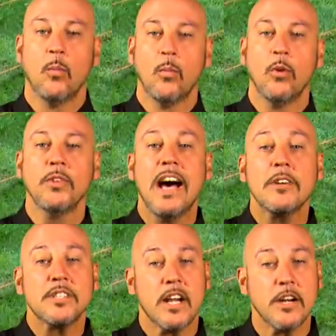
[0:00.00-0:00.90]
We'll now
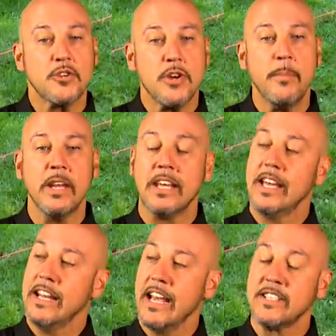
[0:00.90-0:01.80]
start trimming
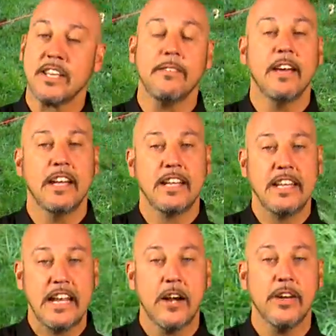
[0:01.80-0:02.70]
and excavating
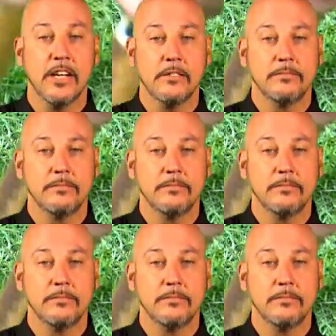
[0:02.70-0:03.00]
the area.